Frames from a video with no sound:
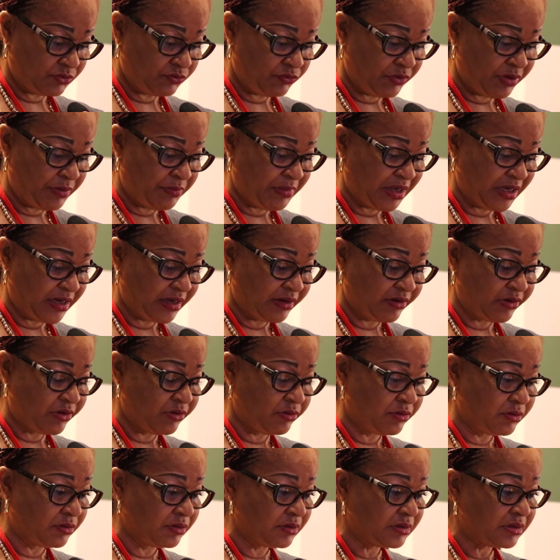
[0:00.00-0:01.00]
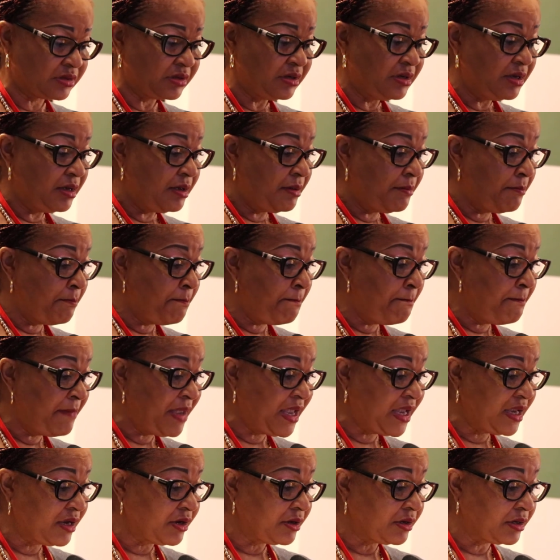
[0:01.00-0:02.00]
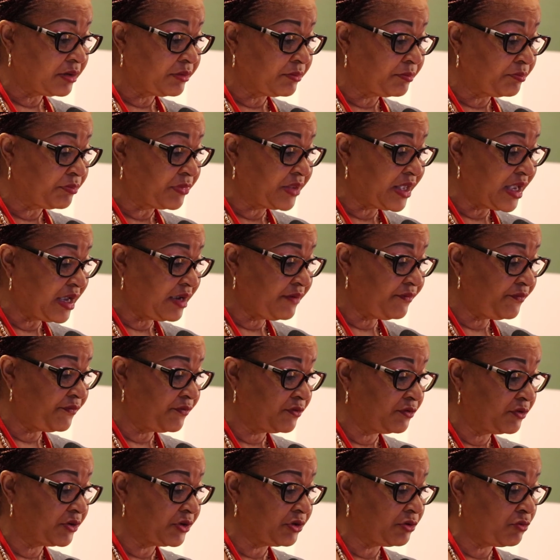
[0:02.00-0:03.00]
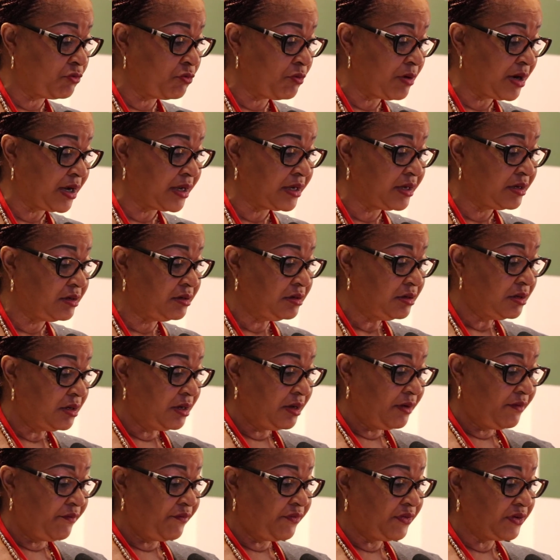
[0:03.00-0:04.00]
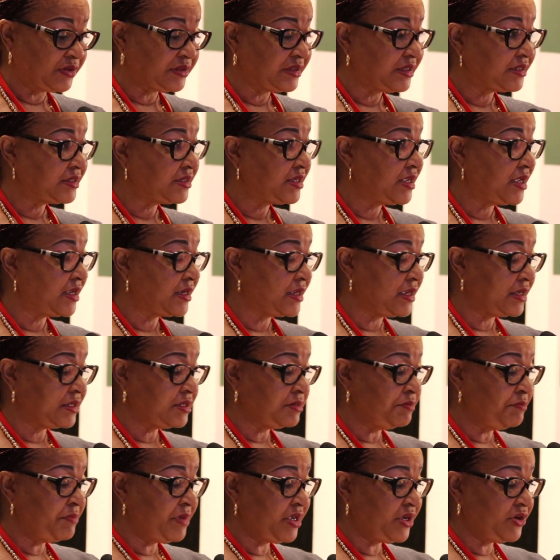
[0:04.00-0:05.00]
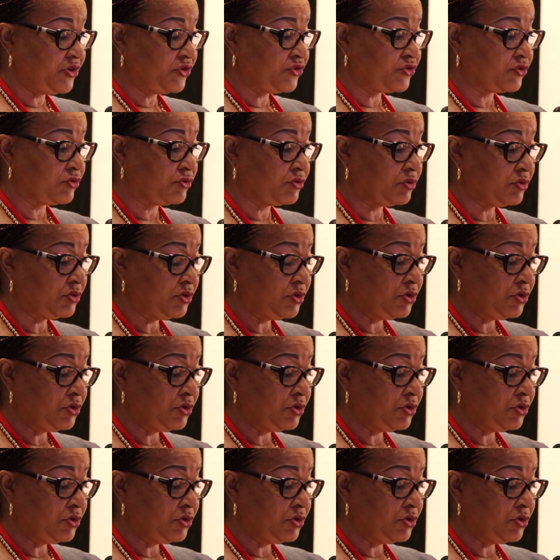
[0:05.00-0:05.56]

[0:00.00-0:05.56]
Women and girls may therefore require further target measures